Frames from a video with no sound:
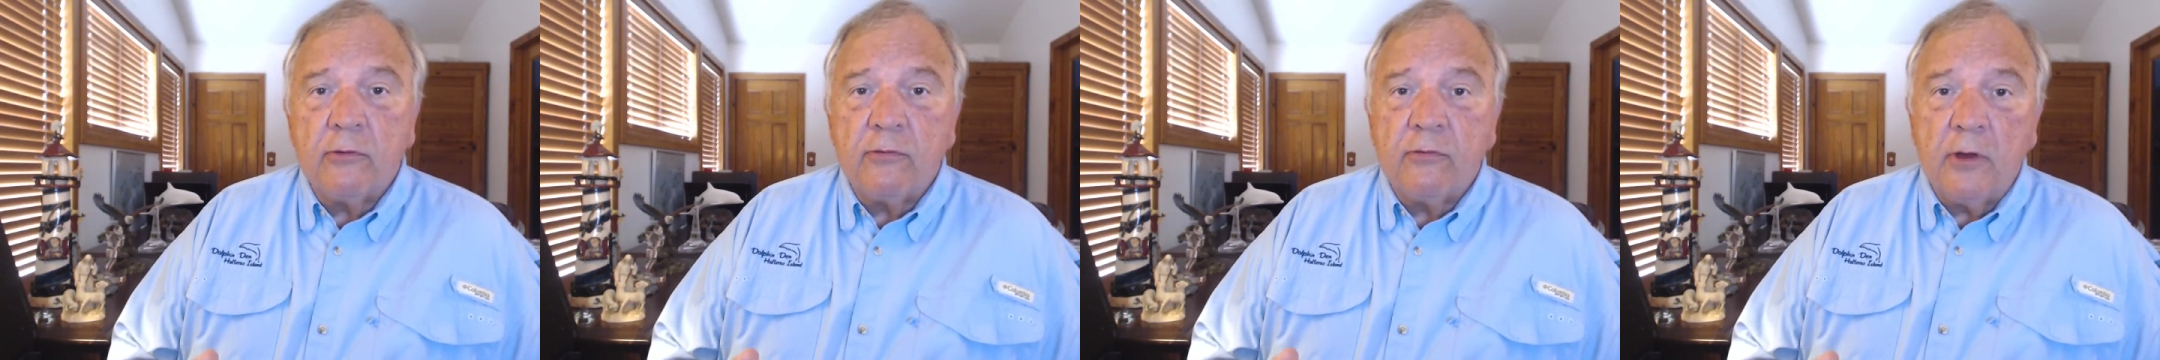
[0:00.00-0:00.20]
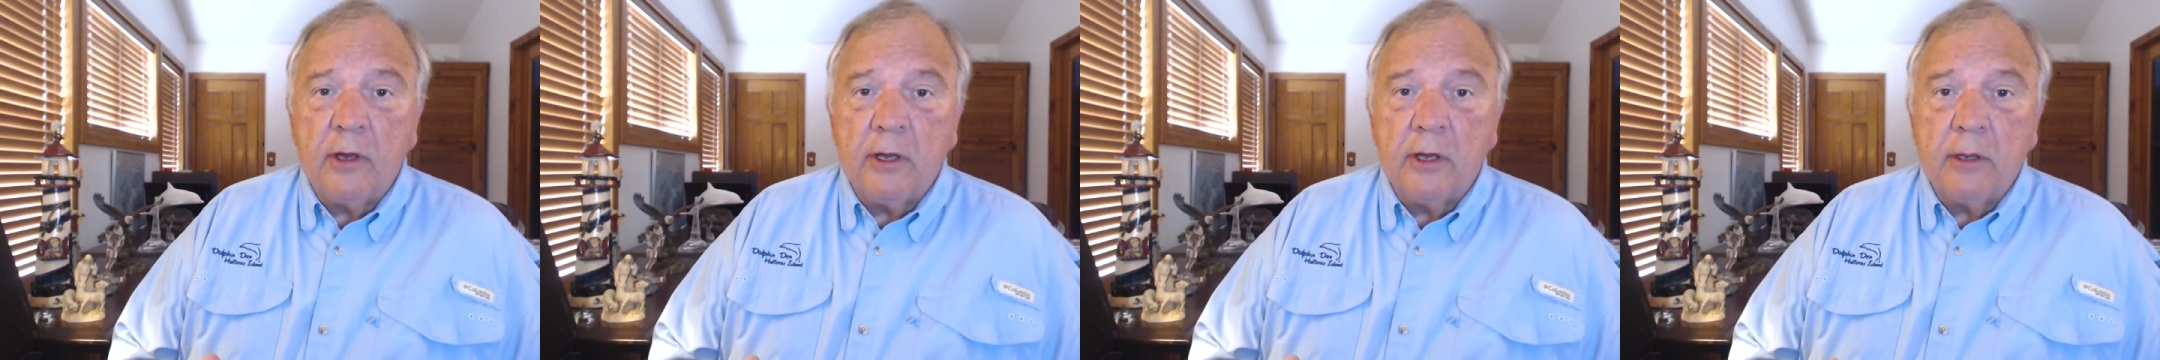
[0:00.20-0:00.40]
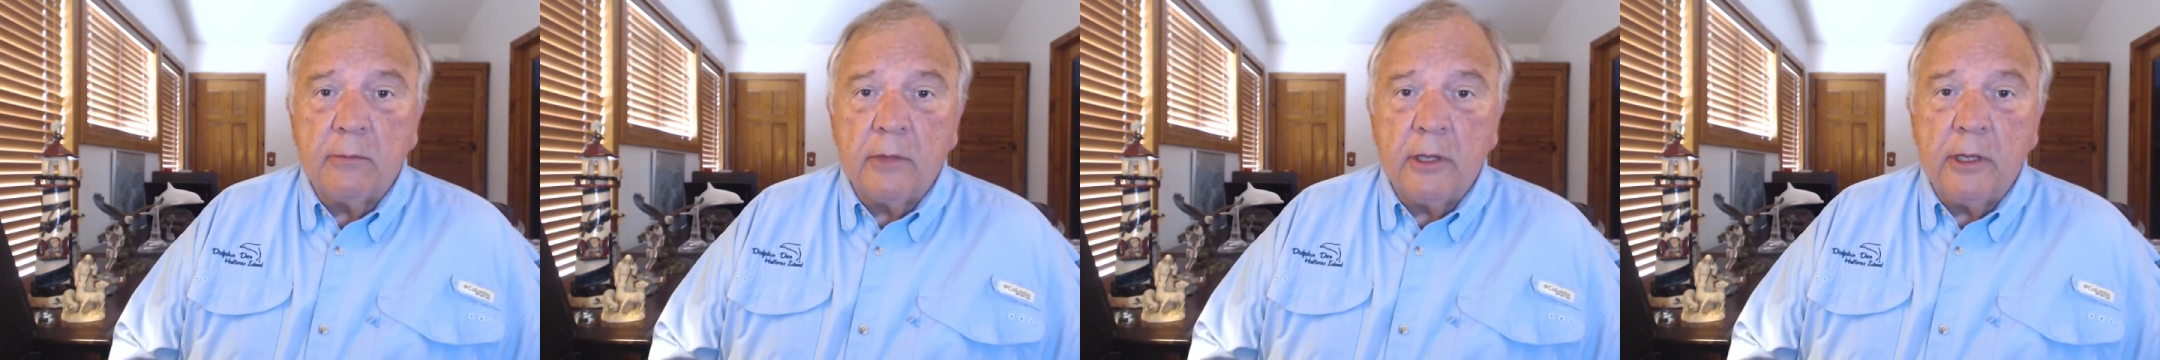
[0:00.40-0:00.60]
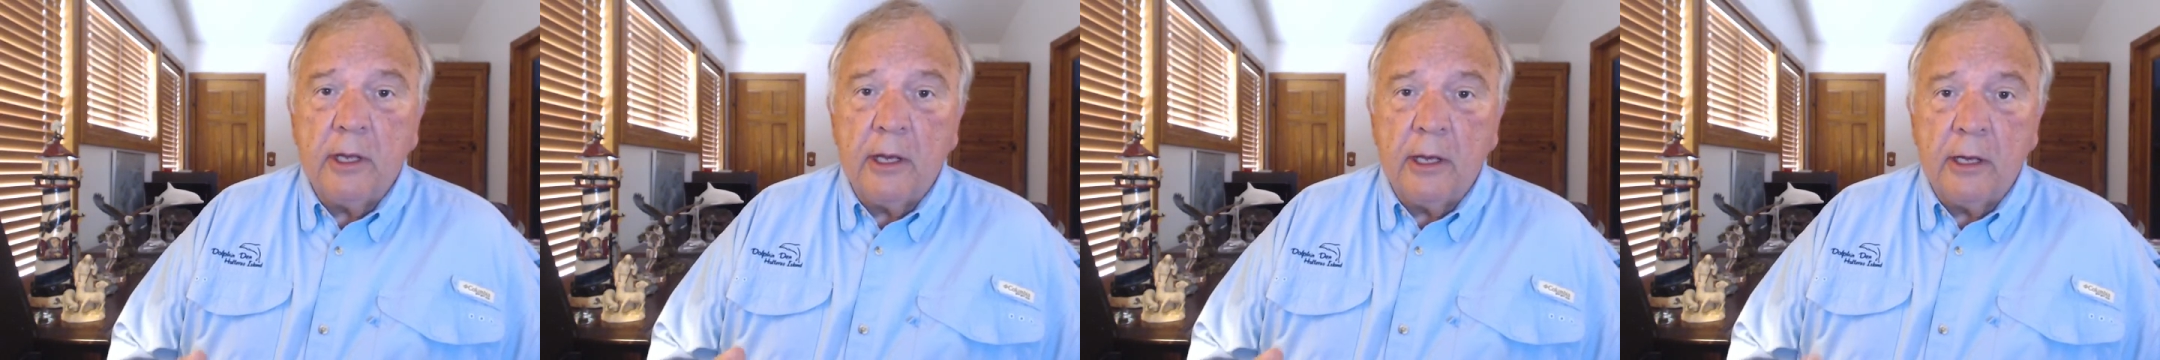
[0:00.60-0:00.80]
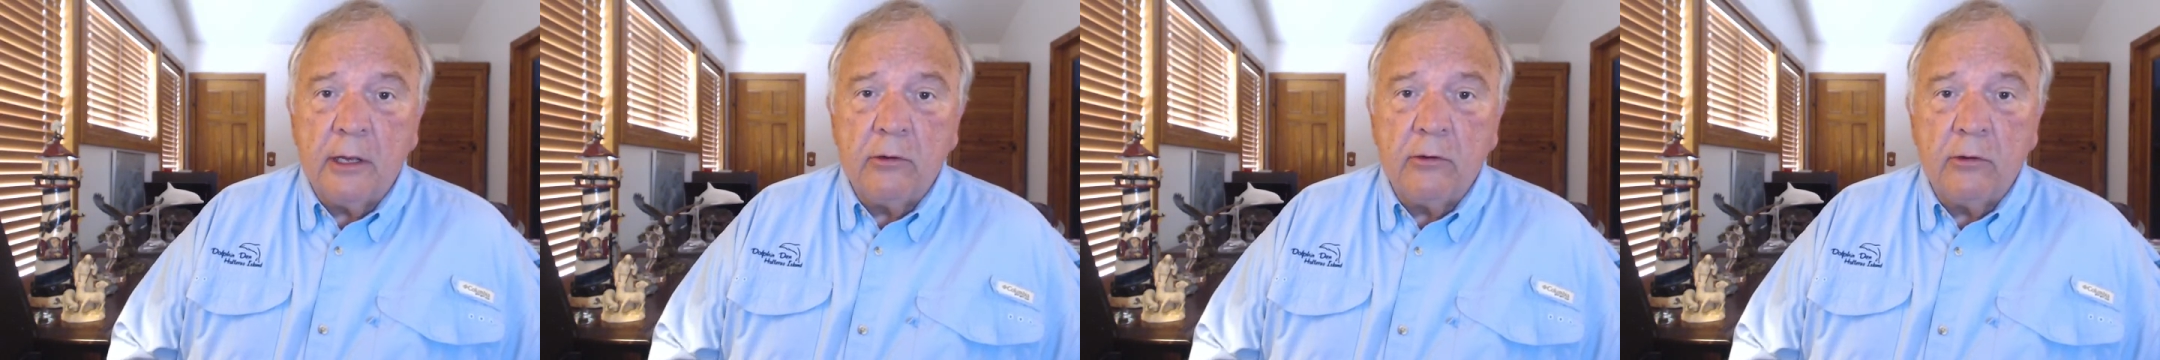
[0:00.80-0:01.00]
family
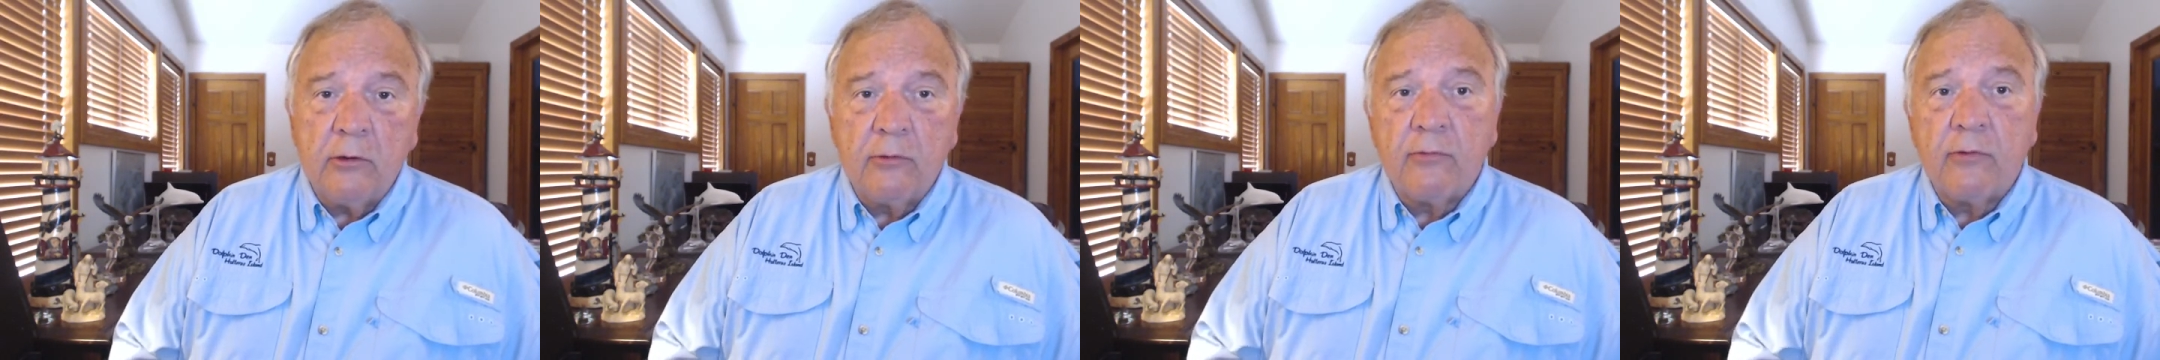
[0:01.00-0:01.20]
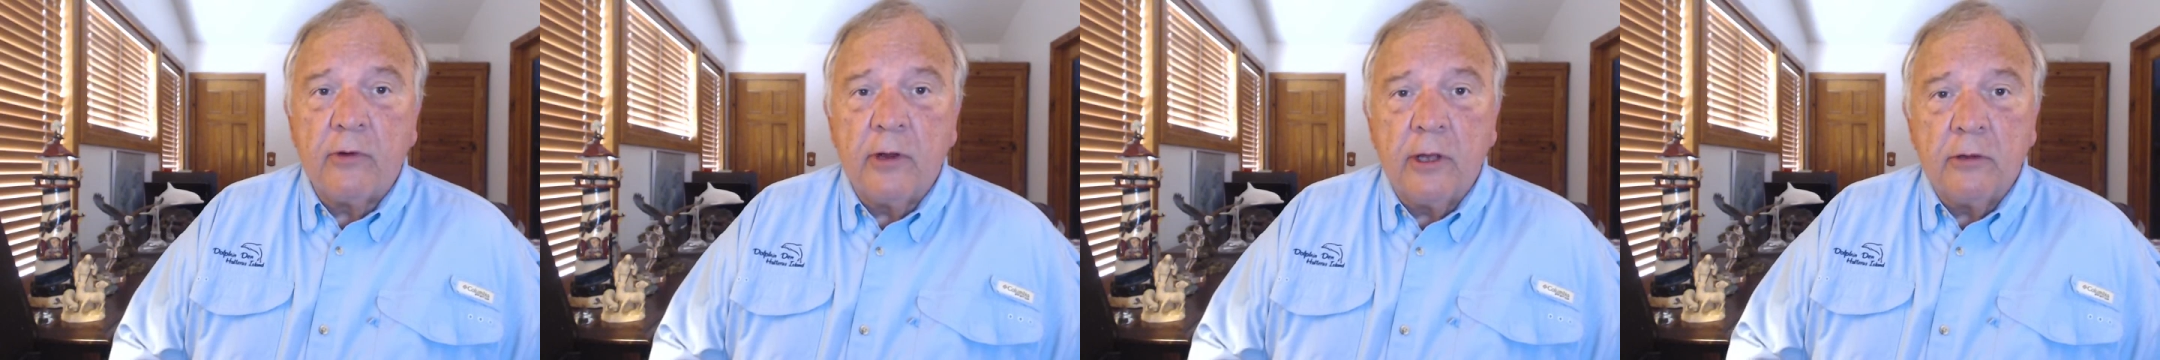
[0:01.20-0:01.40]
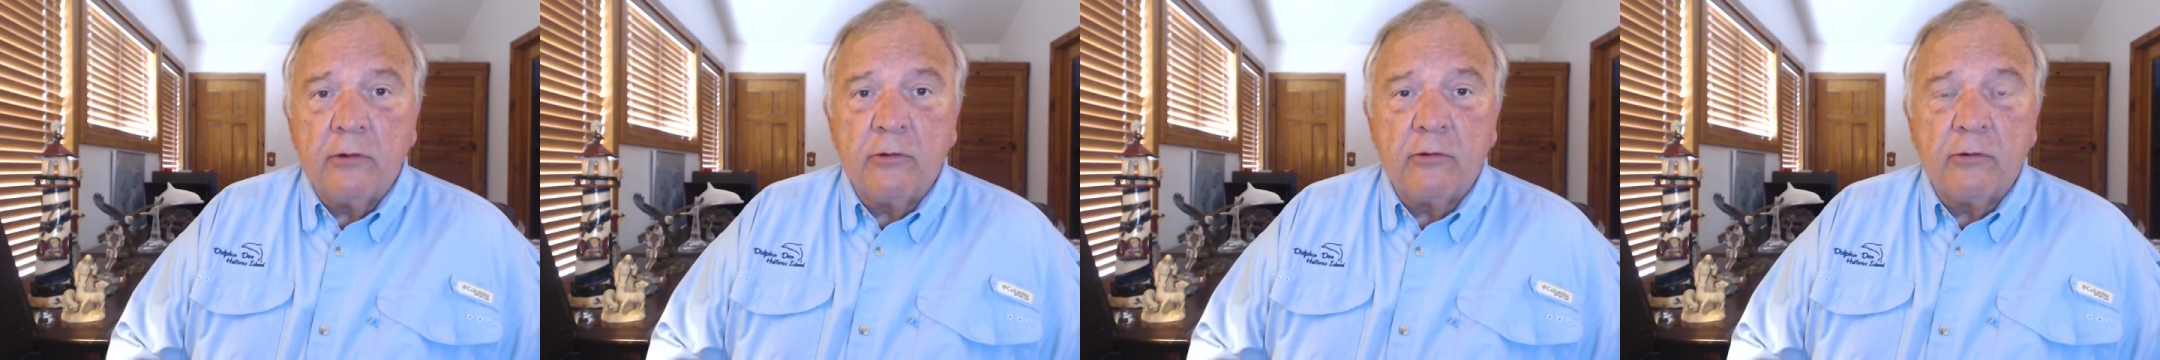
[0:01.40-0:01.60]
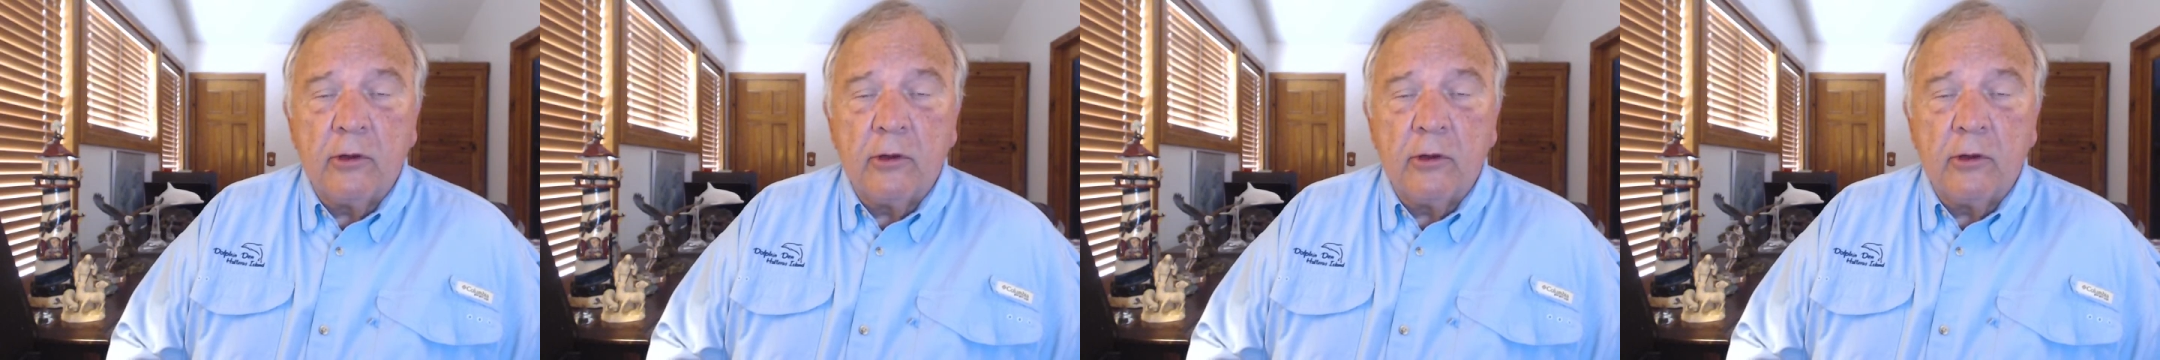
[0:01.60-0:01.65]
and your friends.